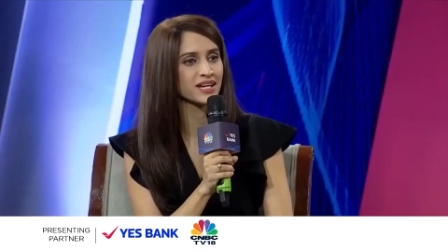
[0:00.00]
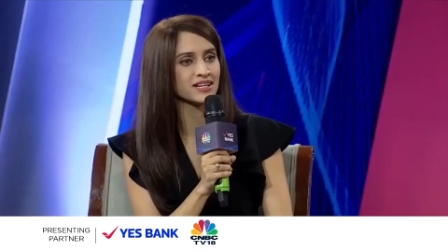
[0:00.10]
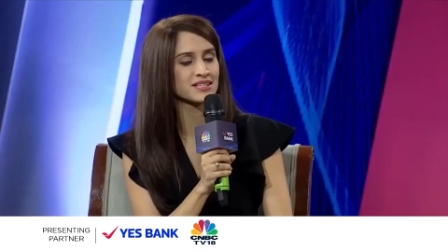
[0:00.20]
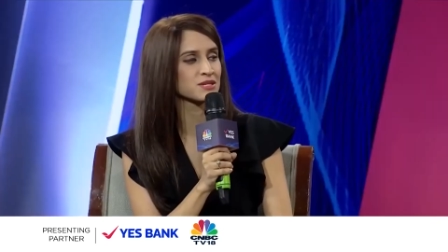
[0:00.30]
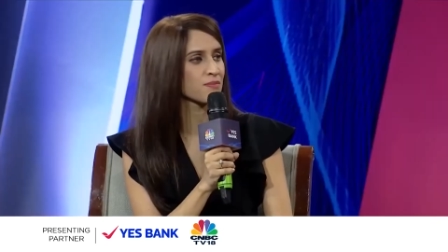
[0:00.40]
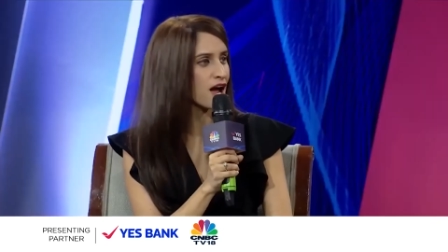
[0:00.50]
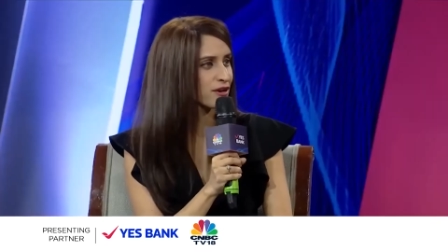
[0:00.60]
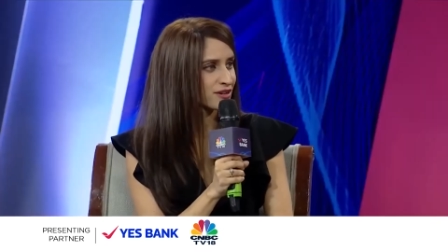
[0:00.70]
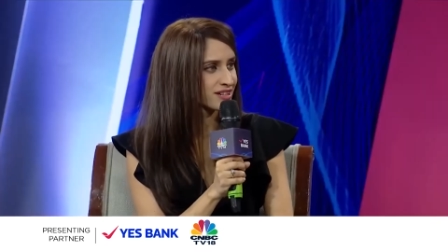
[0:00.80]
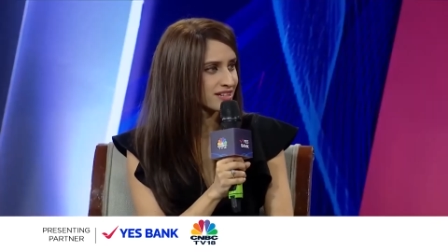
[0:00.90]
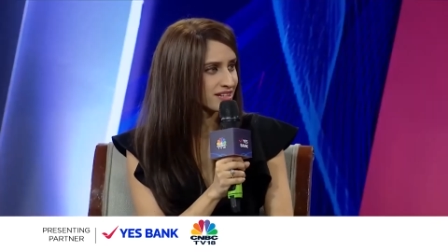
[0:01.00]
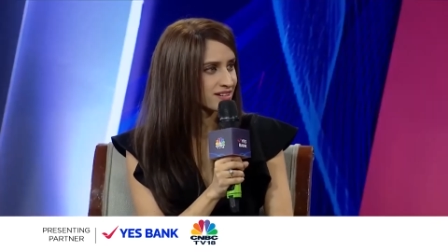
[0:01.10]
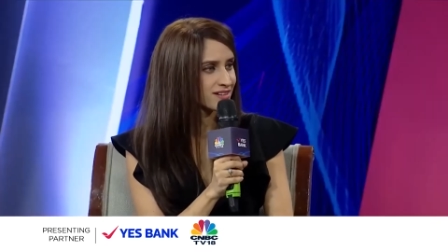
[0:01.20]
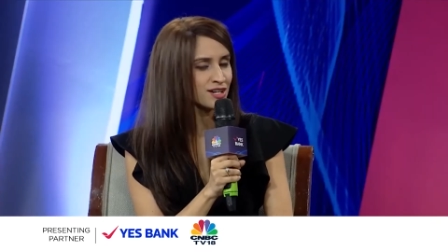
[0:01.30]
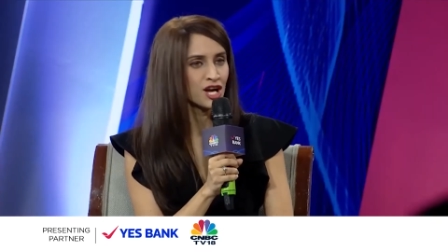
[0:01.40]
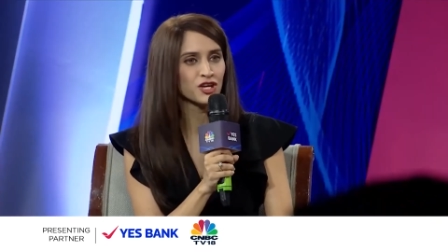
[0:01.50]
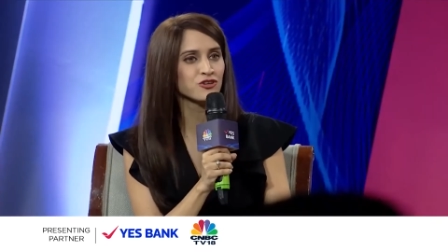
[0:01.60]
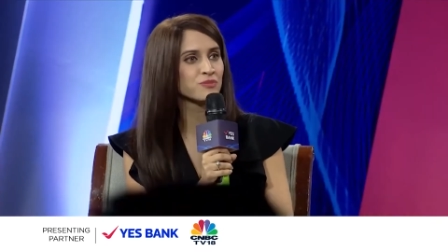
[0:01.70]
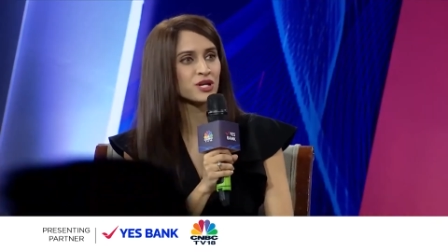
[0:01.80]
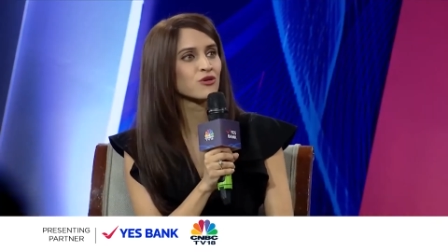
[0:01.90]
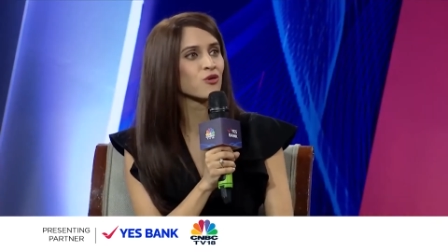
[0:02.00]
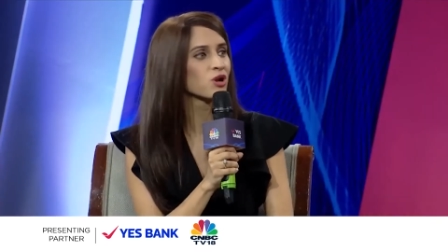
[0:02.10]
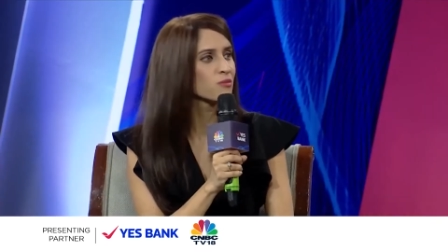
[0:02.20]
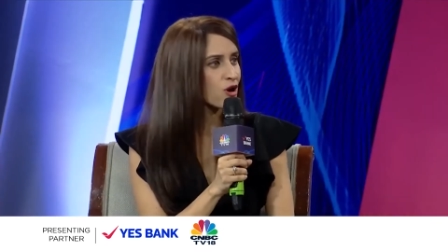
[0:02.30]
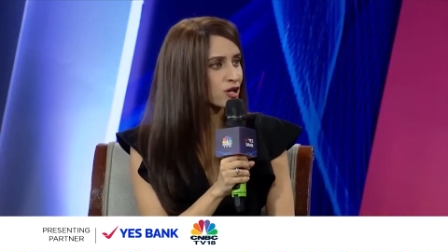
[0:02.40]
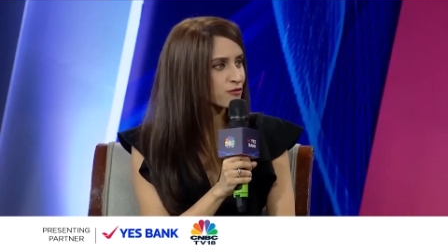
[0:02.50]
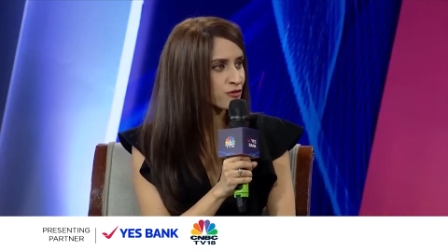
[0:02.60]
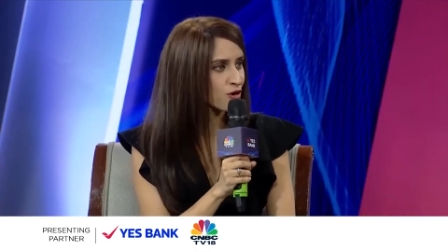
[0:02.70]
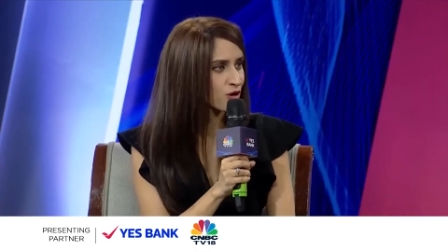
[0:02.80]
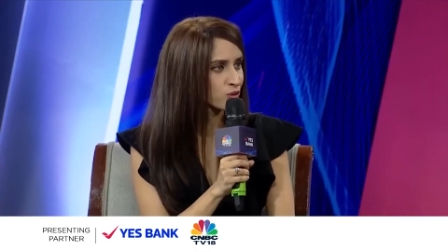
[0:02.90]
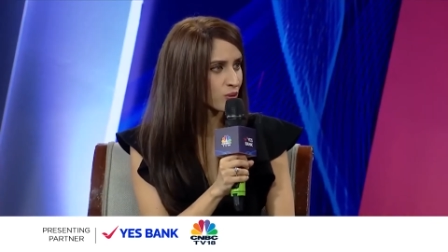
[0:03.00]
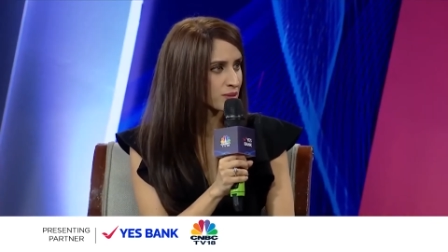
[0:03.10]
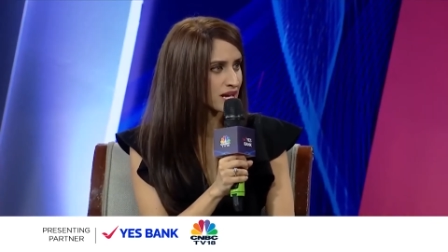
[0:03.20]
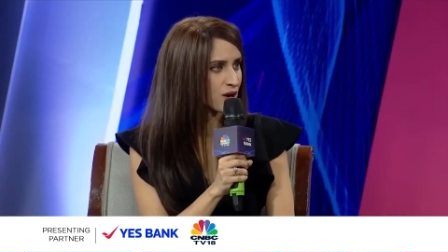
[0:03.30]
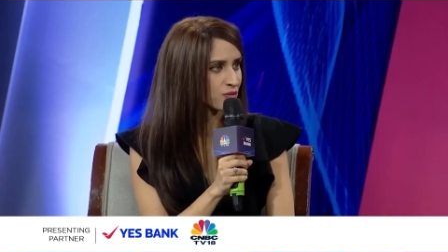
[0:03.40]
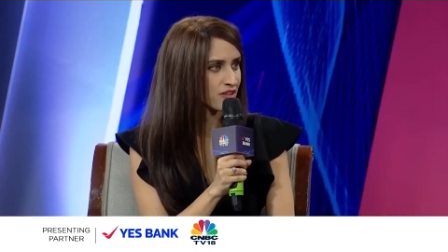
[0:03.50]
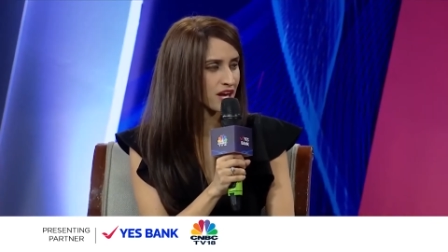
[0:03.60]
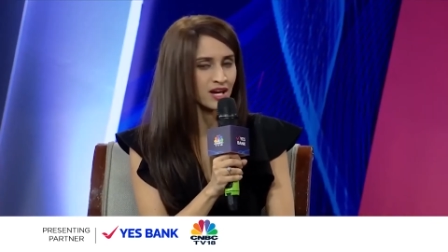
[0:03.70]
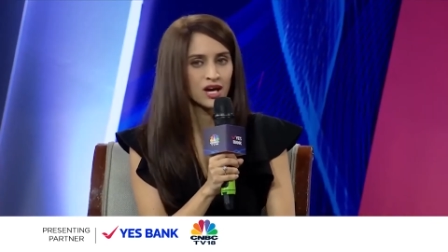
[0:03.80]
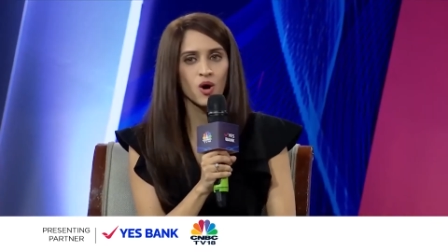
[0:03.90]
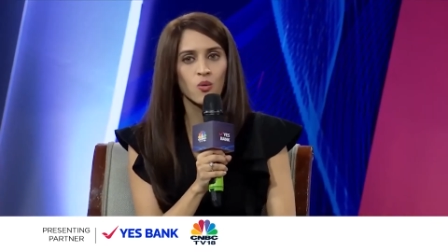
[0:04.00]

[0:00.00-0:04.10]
been an inspiring leader. You've been a role model for all the women out there.